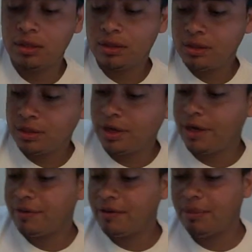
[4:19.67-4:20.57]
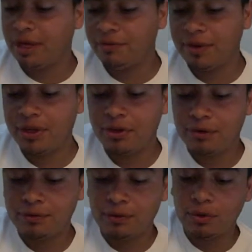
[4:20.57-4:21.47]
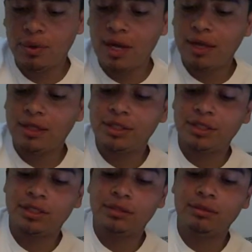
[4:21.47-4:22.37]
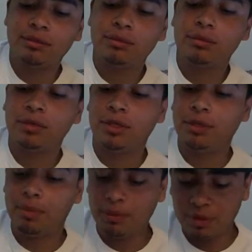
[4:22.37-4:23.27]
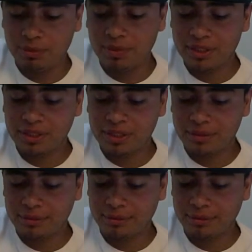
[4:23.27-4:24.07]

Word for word: sorry if I haven't made a video for a while. I just, you know, I've been really busy